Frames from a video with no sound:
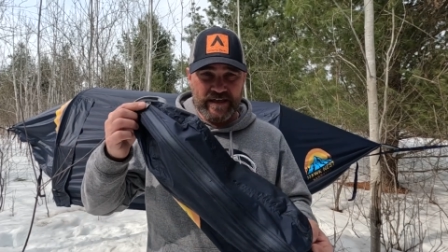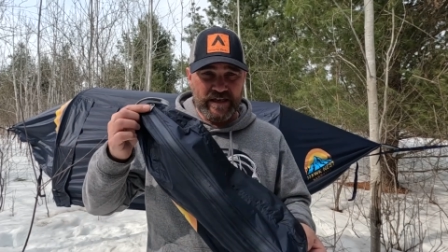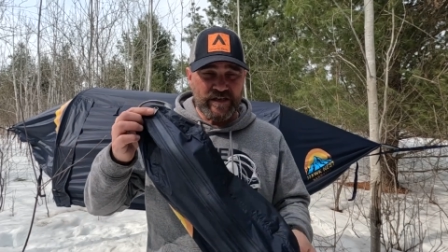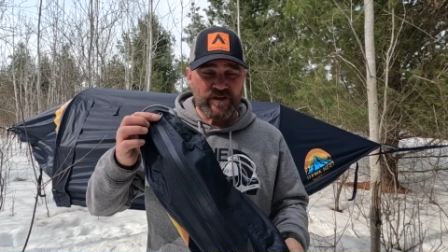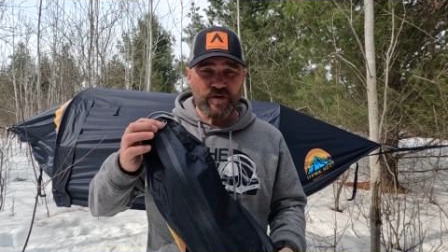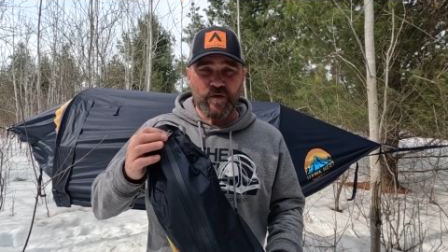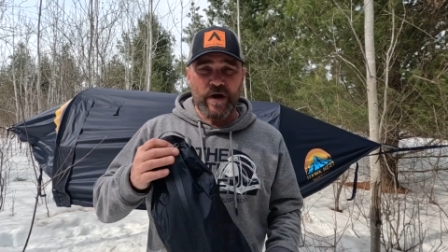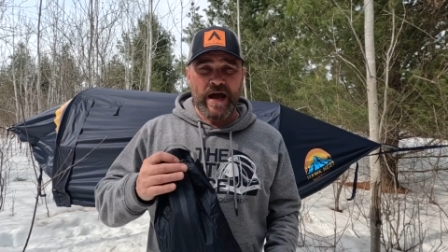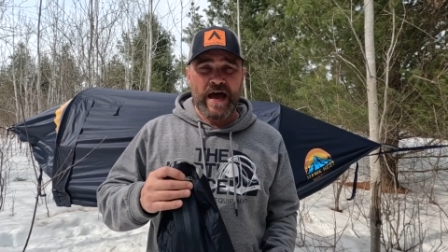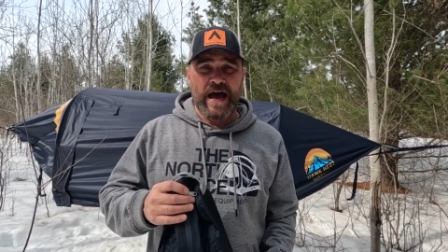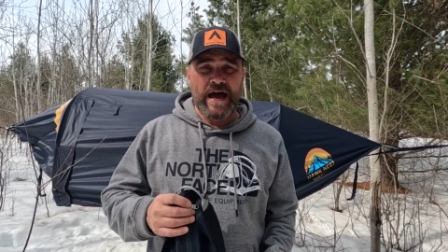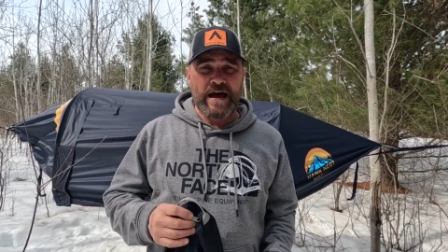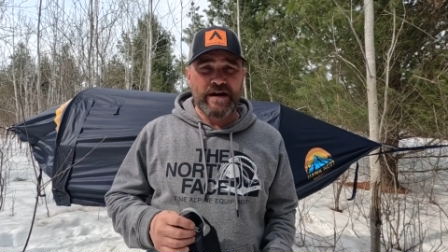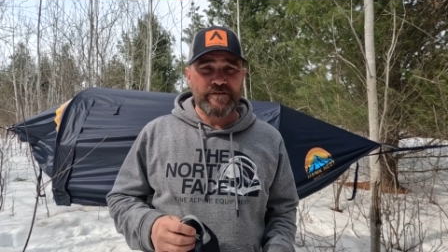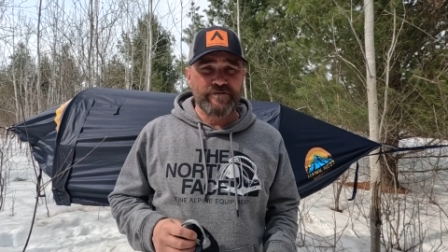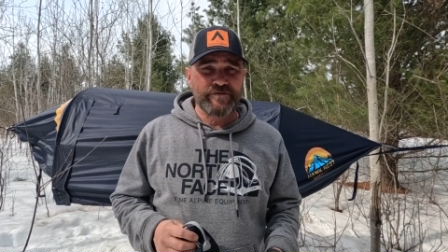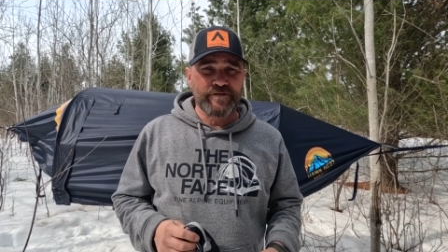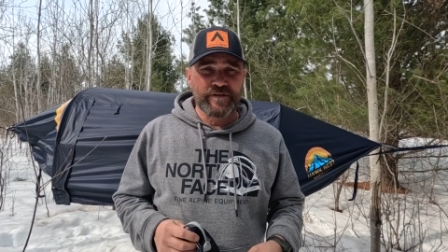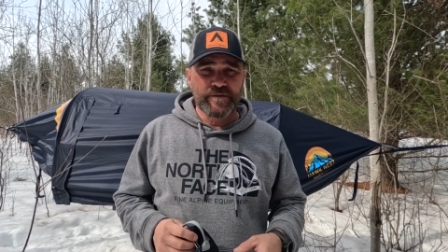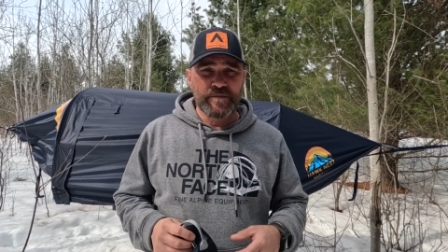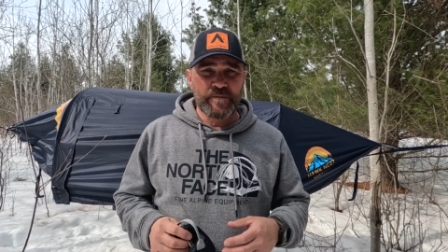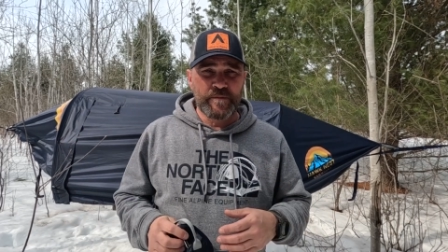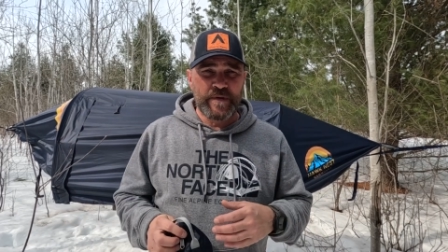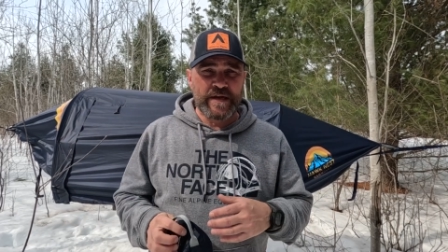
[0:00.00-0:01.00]
you
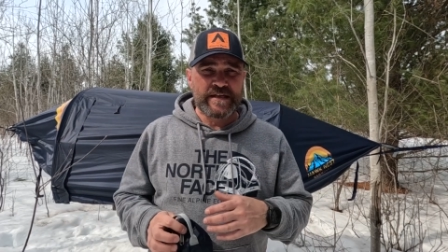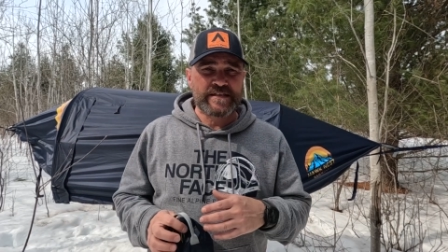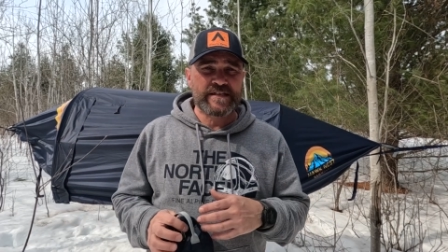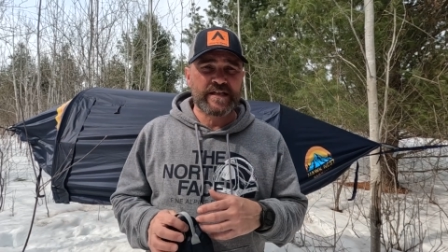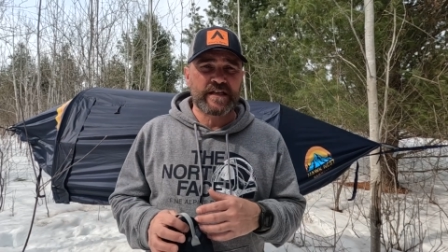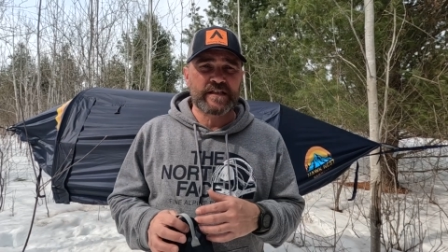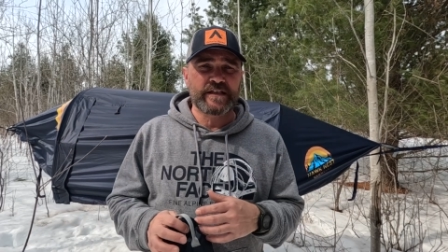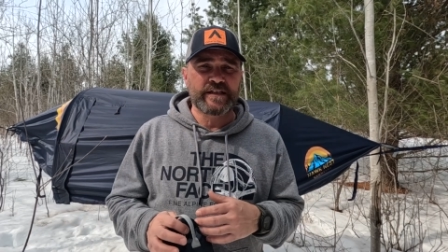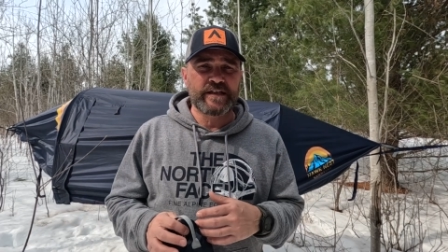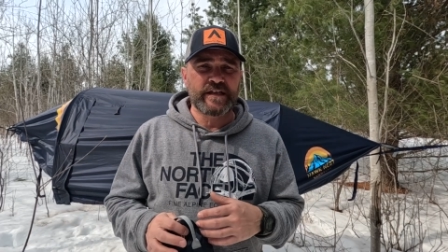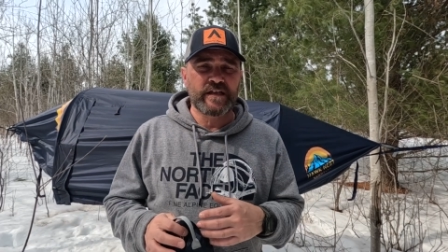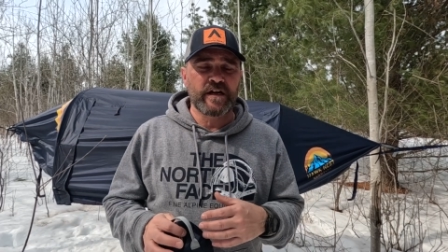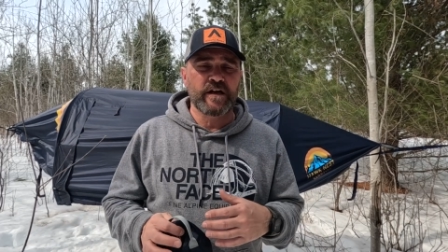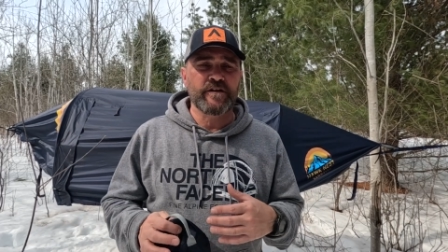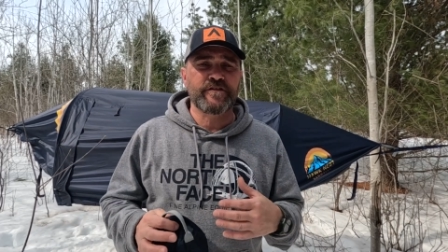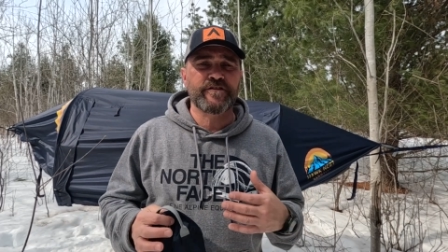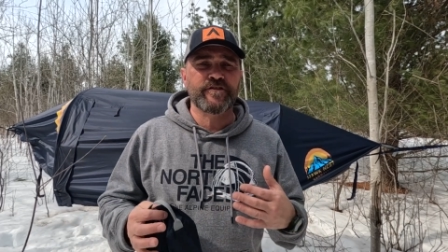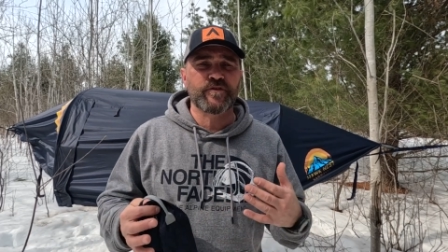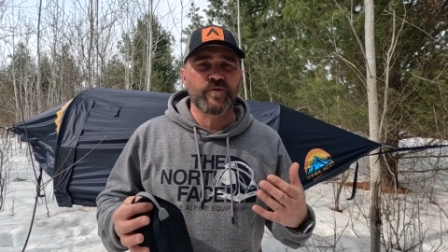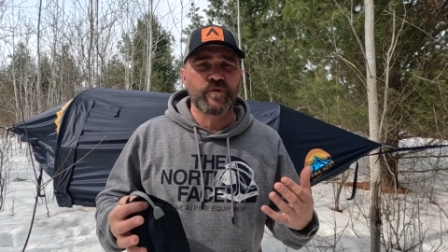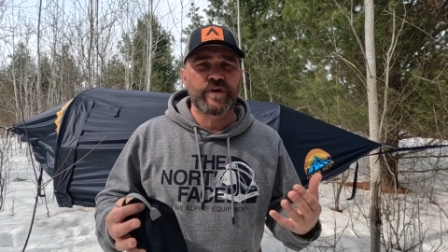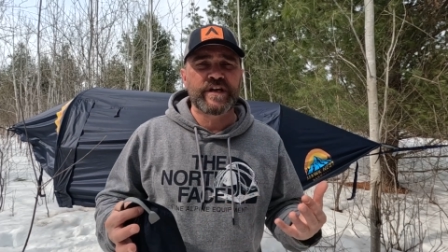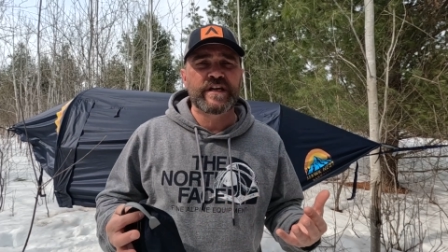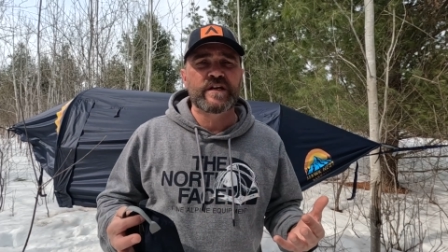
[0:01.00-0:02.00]
have basically a
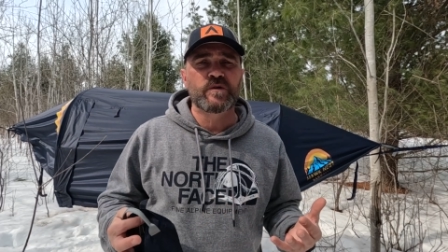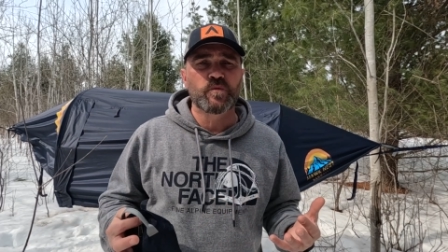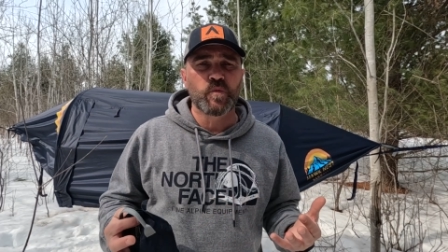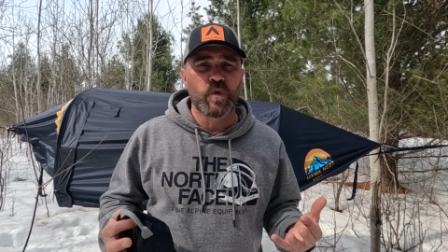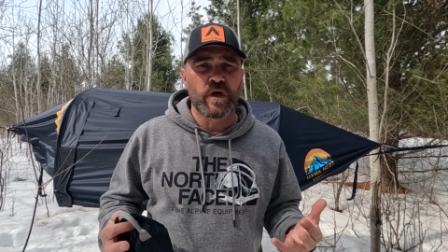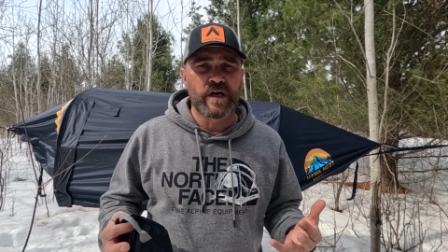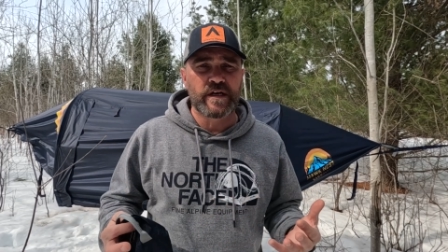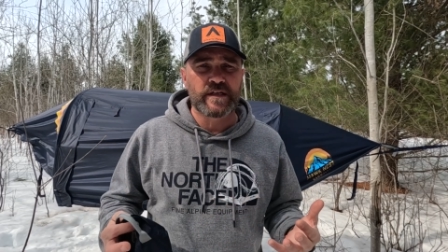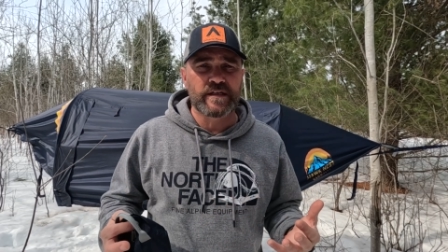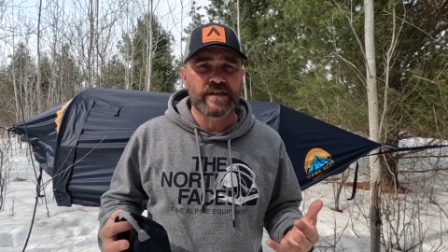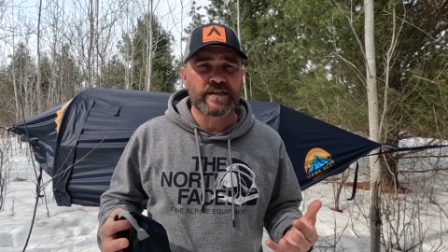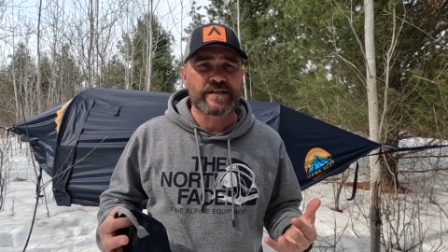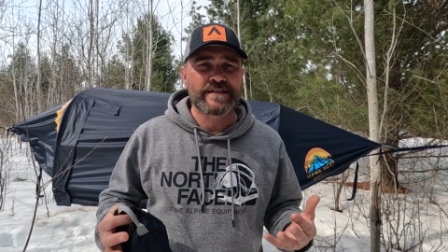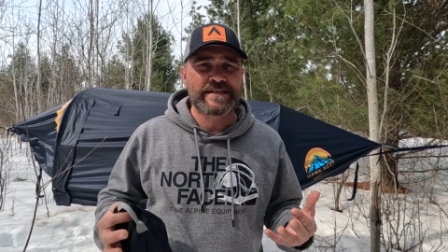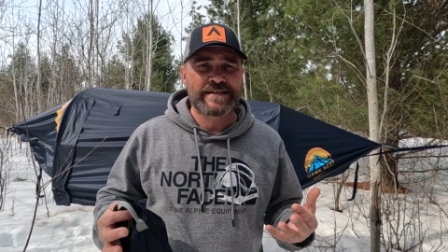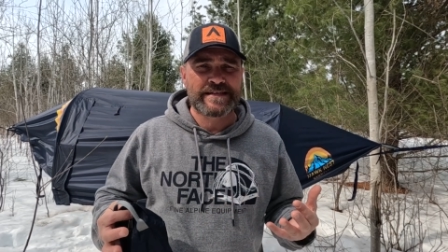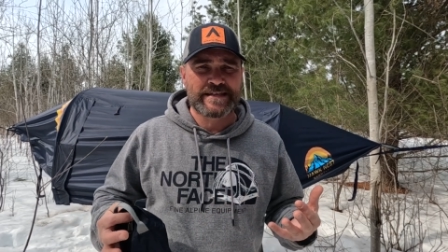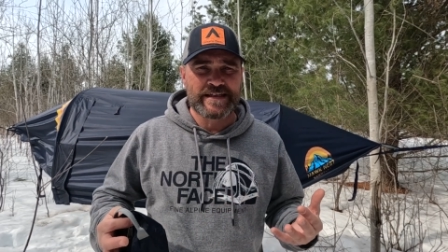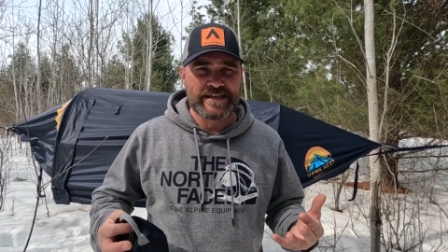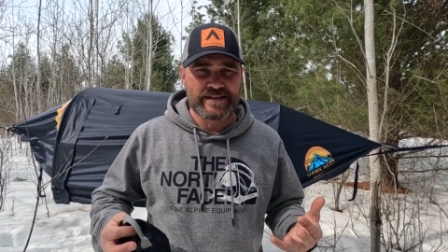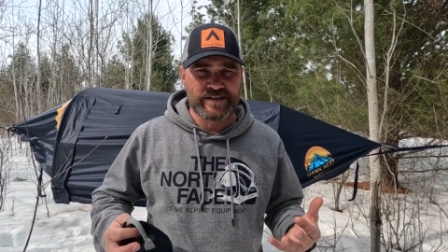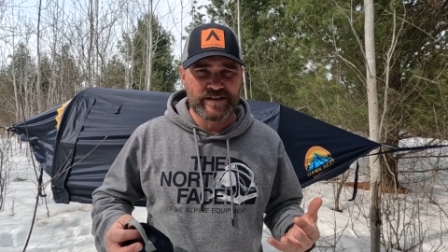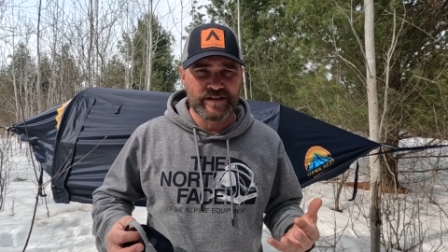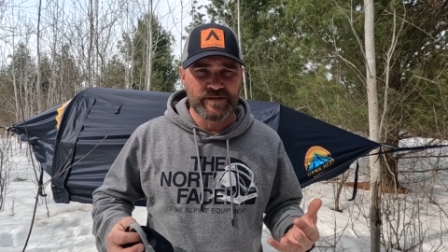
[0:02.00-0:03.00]
3-in-1
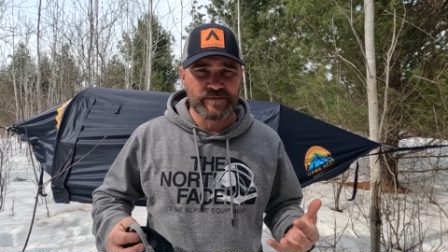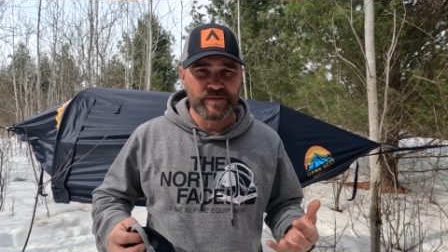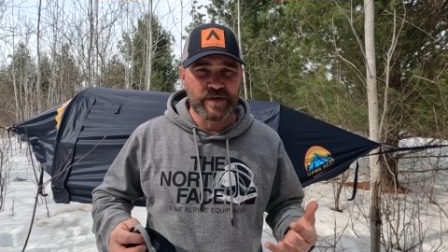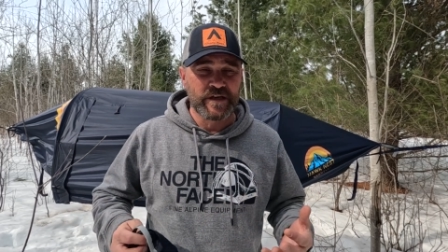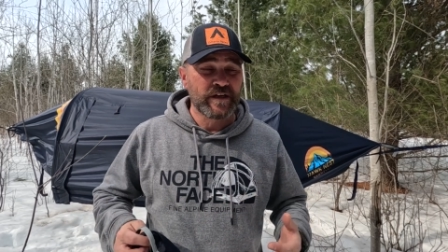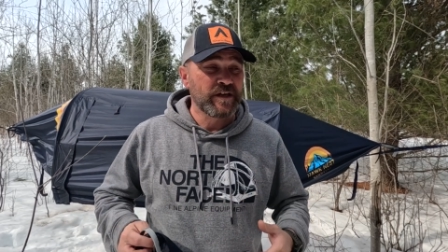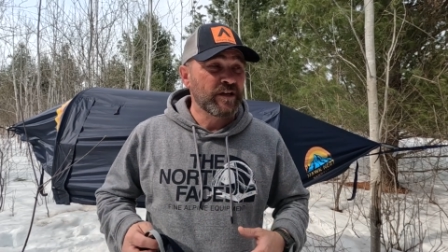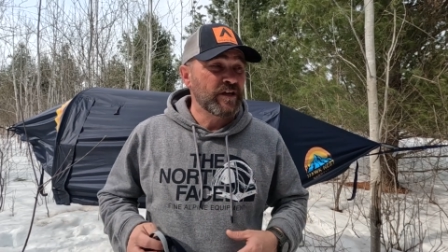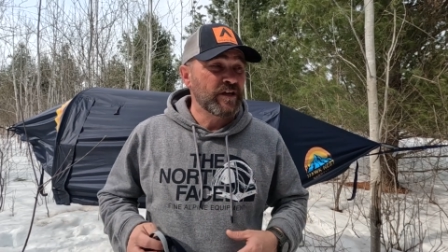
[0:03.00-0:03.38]
system.